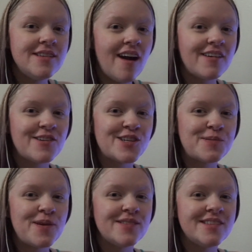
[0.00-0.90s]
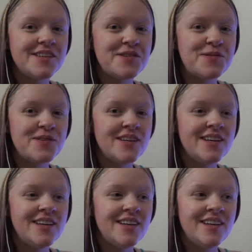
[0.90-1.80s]
doctor supposed to
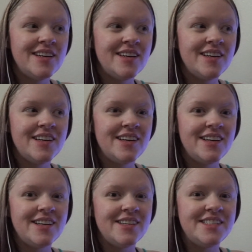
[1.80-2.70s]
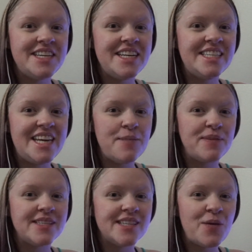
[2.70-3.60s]
dig deep
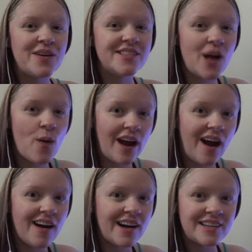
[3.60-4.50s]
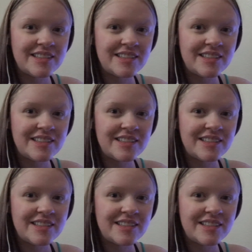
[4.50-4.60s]
and see what's going on?